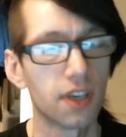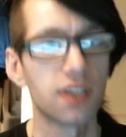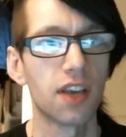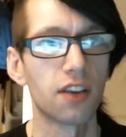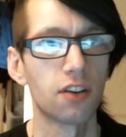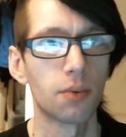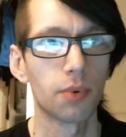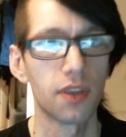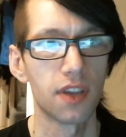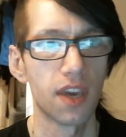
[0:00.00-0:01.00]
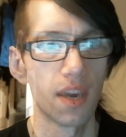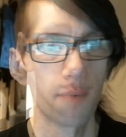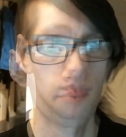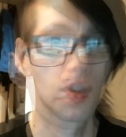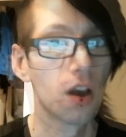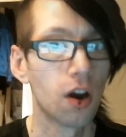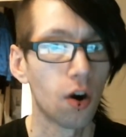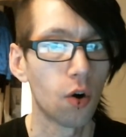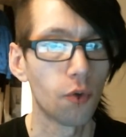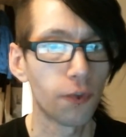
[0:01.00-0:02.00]
continue to play the game.
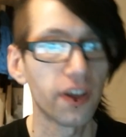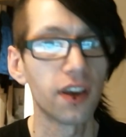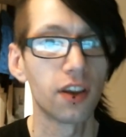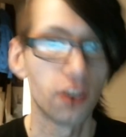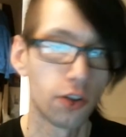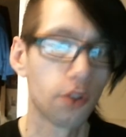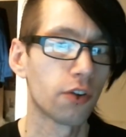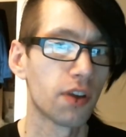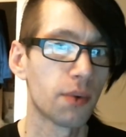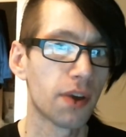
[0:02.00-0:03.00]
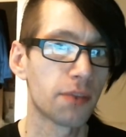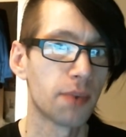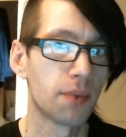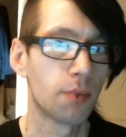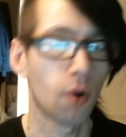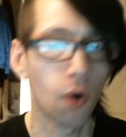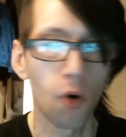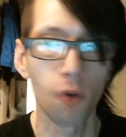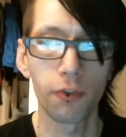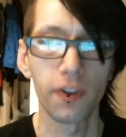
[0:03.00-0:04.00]
Hopefully you agree with me.
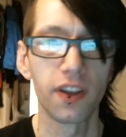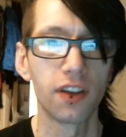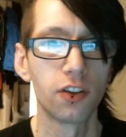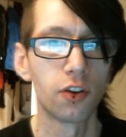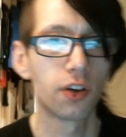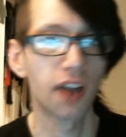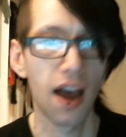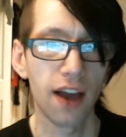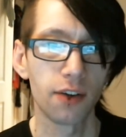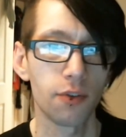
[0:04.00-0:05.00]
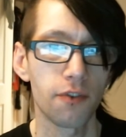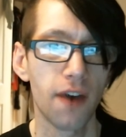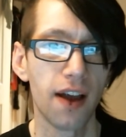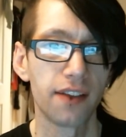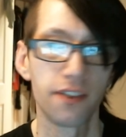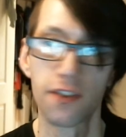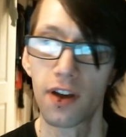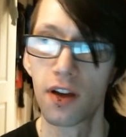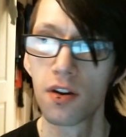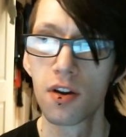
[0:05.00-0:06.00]
Hopefully you can handle the fact
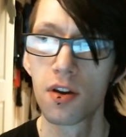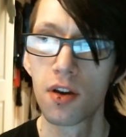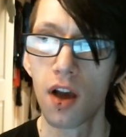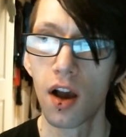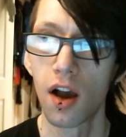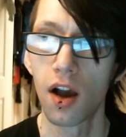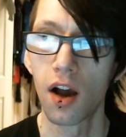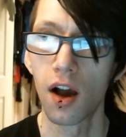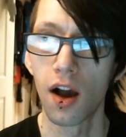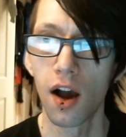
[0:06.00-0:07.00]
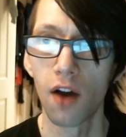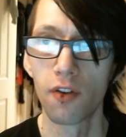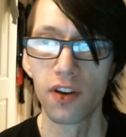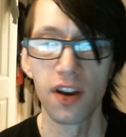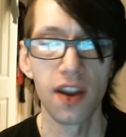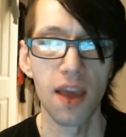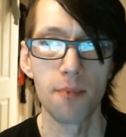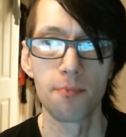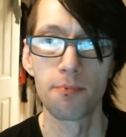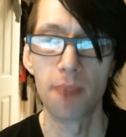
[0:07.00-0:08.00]
that
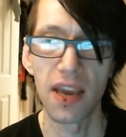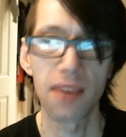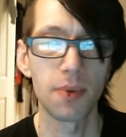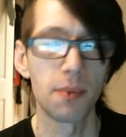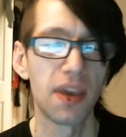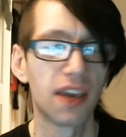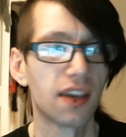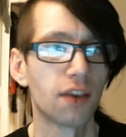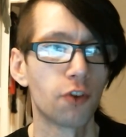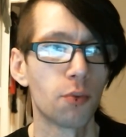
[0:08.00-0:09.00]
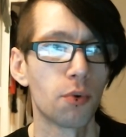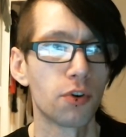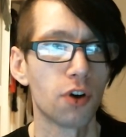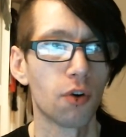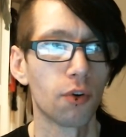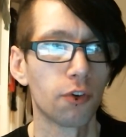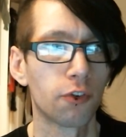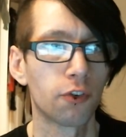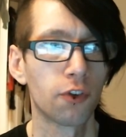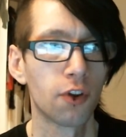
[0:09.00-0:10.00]
ArenaNet might be making a few more
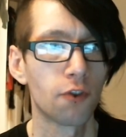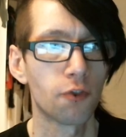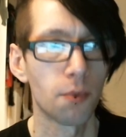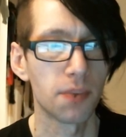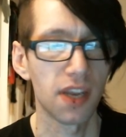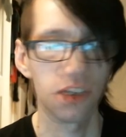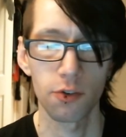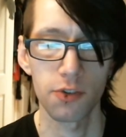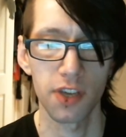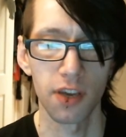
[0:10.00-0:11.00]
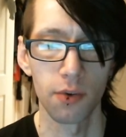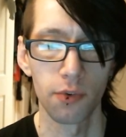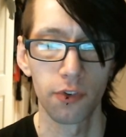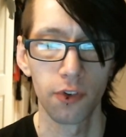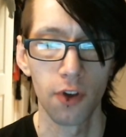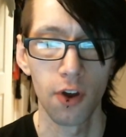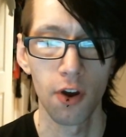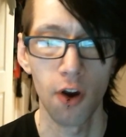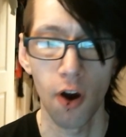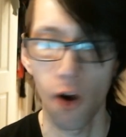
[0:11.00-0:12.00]
dollars from digital sales,
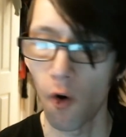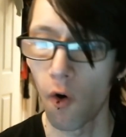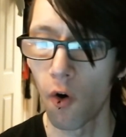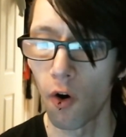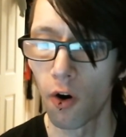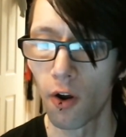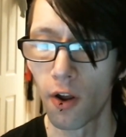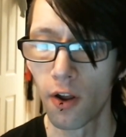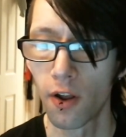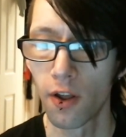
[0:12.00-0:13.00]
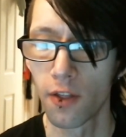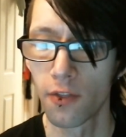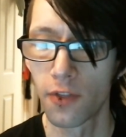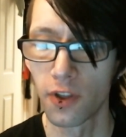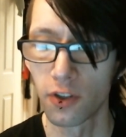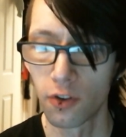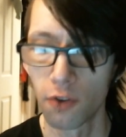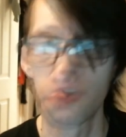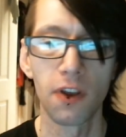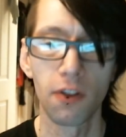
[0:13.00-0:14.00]
or that you
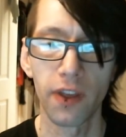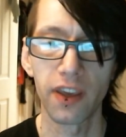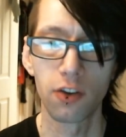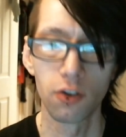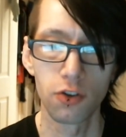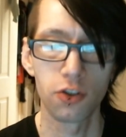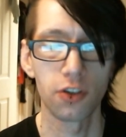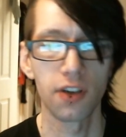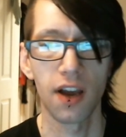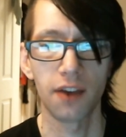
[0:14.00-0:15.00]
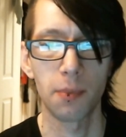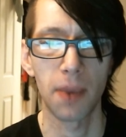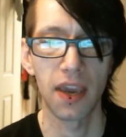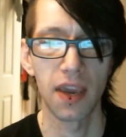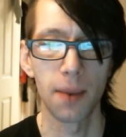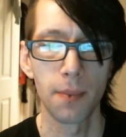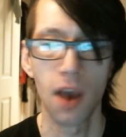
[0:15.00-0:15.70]
feel like you shouldn't have to pay,